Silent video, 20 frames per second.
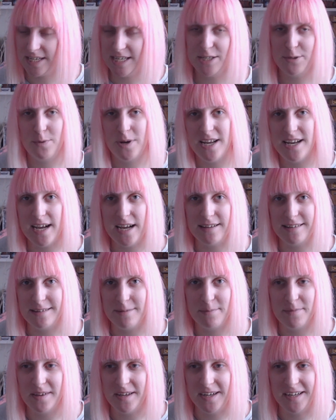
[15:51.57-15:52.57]
It's weird how
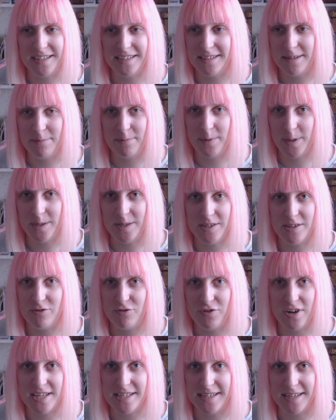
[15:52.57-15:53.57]
something as simple as
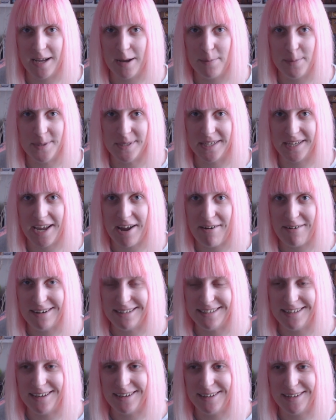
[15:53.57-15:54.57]
dressing up as a
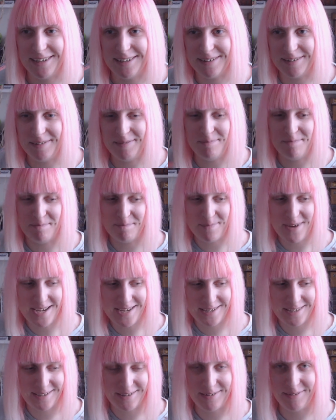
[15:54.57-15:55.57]
character can
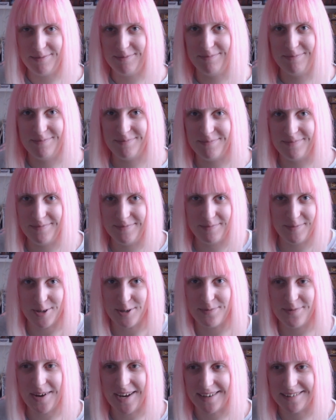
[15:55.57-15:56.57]
make you
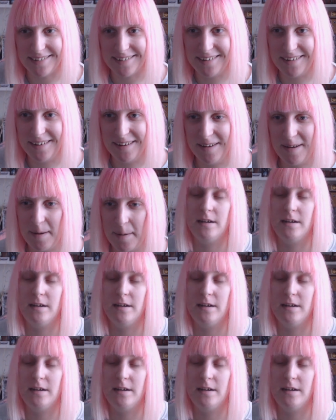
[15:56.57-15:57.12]
good friends.